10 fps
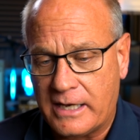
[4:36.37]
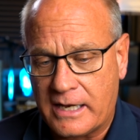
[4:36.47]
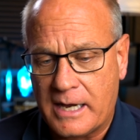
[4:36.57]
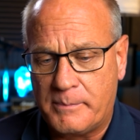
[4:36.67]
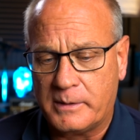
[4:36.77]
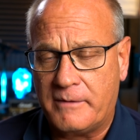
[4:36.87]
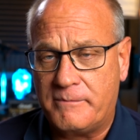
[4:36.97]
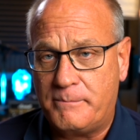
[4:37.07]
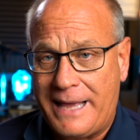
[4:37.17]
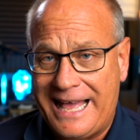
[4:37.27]
a couple
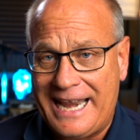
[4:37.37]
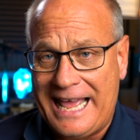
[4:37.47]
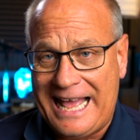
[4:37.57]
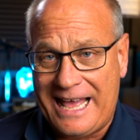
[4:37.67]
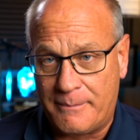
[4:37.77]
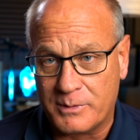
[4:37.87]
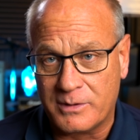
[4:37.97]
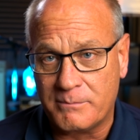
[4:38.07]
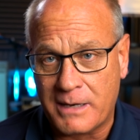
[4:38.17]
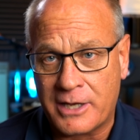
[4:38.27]
of bad
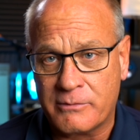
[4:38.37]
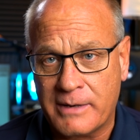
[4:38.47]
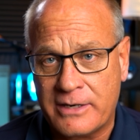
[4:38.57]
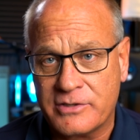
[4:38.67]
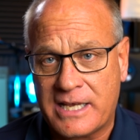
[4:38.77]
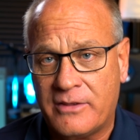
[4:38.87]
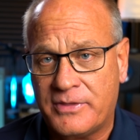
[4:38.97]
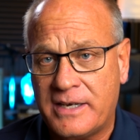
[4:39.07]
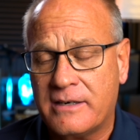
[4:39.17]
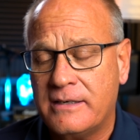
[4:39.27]
Apple moderators
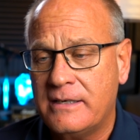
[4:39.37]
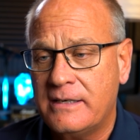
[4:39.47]
out there,